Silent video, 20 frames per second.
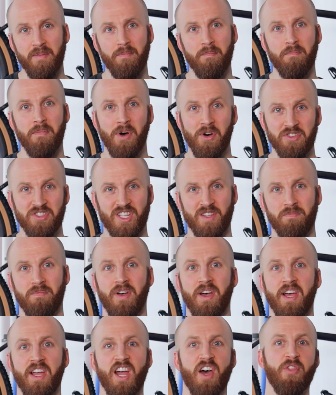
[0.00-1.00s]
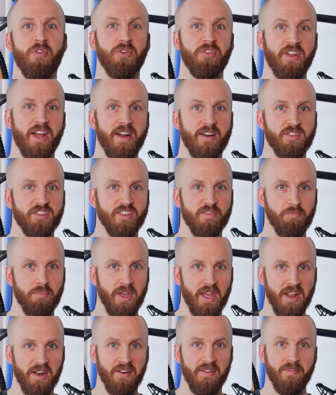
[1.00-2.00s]
most of my other tires have
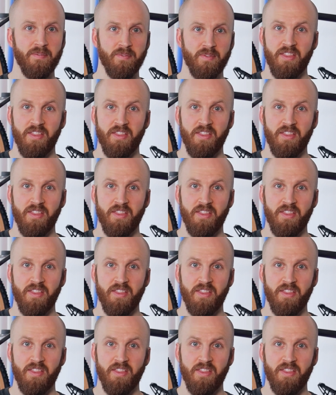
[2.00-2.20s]
been.